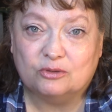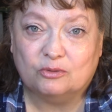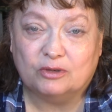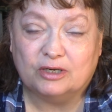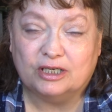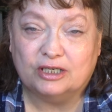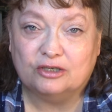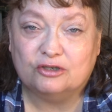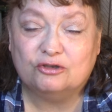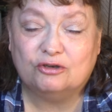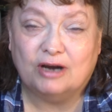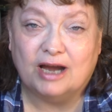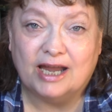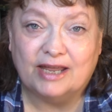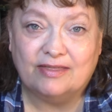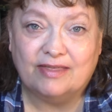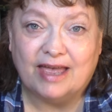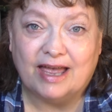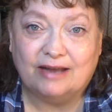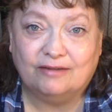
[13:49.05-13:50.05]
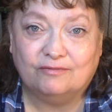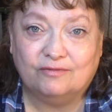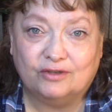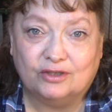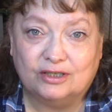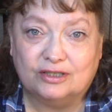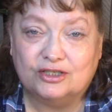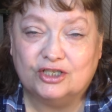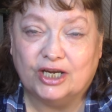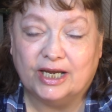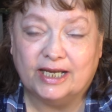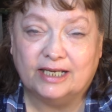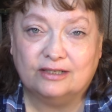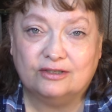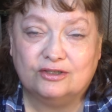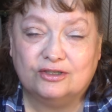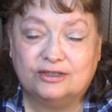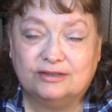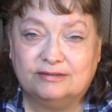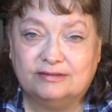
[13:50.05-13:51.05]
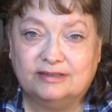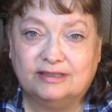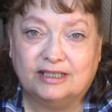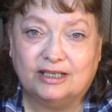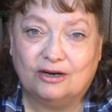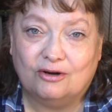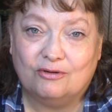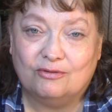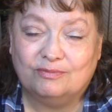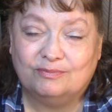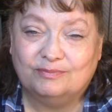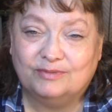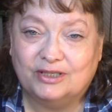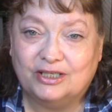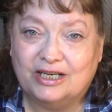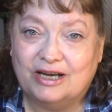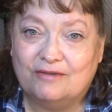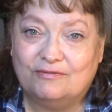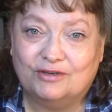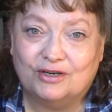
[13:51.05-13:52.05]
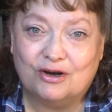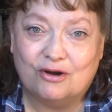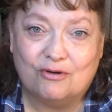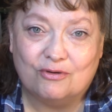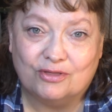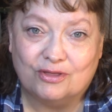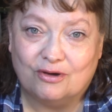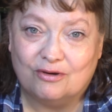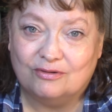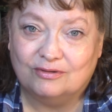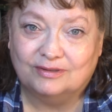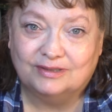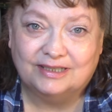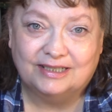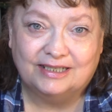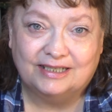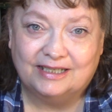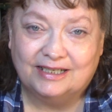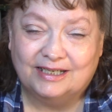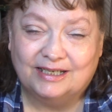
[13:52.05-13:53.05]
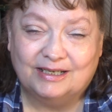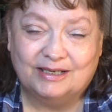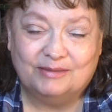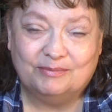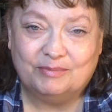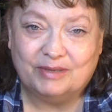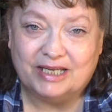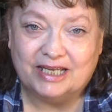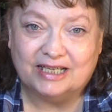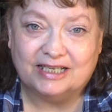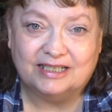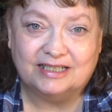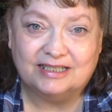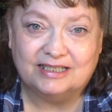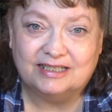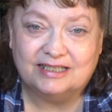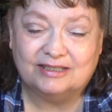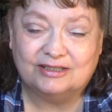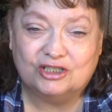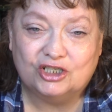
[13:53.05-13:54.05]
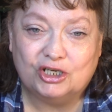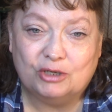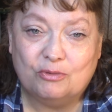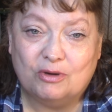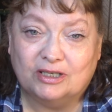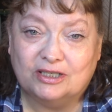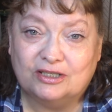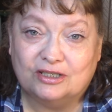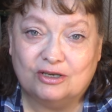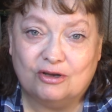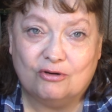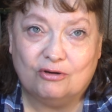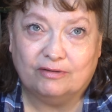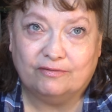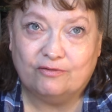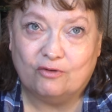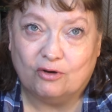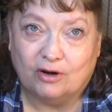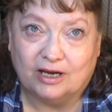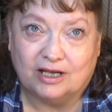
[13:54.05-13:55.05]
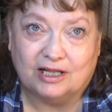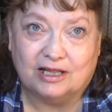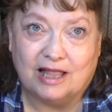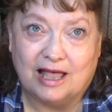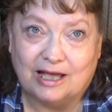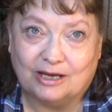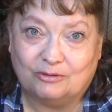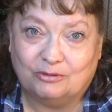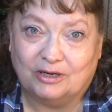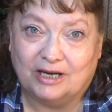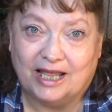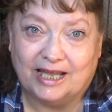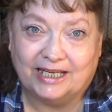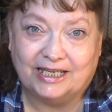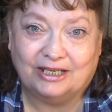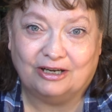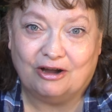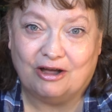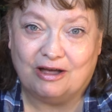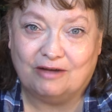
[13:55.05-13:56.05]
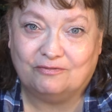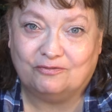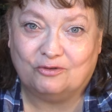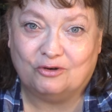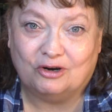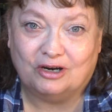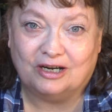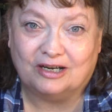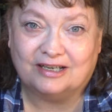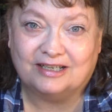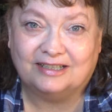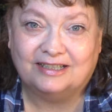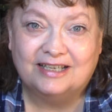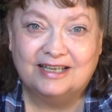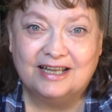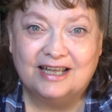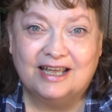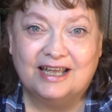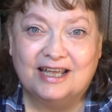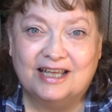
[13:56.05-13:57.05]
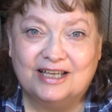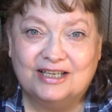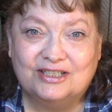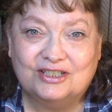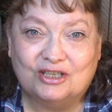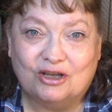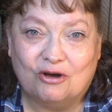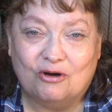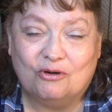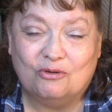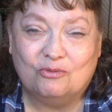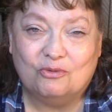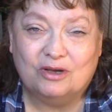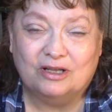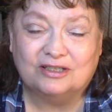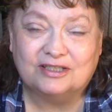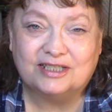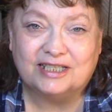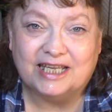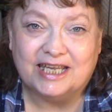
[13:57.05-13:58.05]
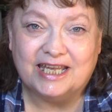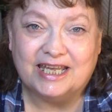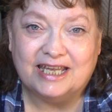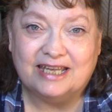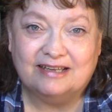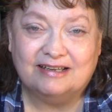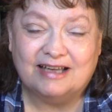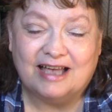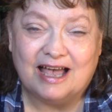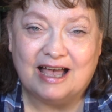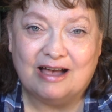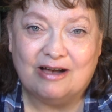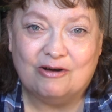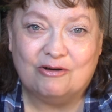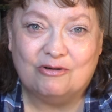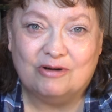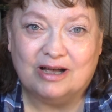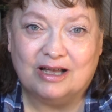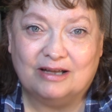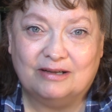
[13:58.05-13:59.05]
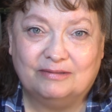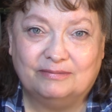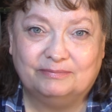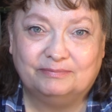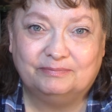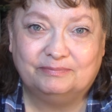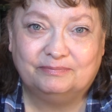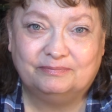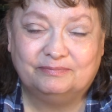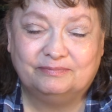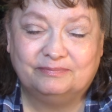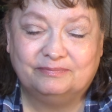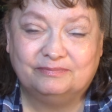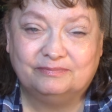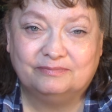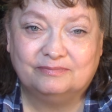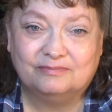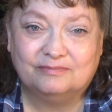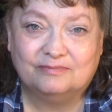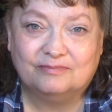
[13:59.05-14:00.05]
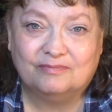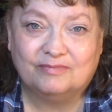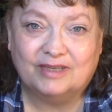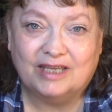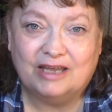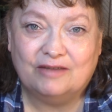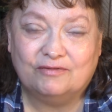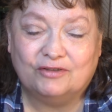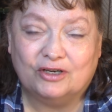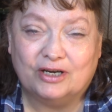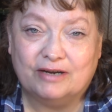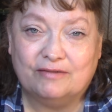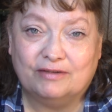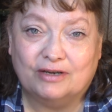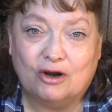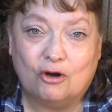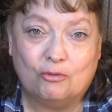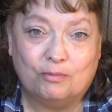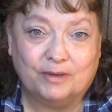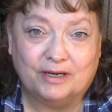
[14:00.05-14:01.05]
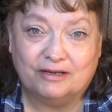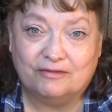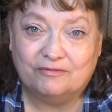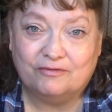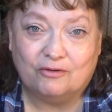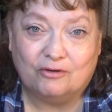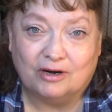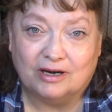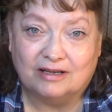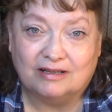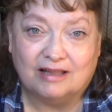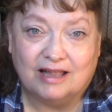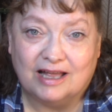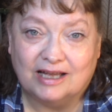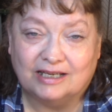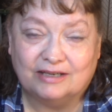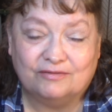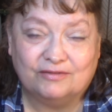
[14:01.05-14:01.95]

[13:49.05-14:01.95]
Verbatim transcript: We're going to try that for a change. You know, you never know, though, because she wants to go at 4 o'clock when I get off work. So we'll see how, uh, if they're even open at 4 o'clock.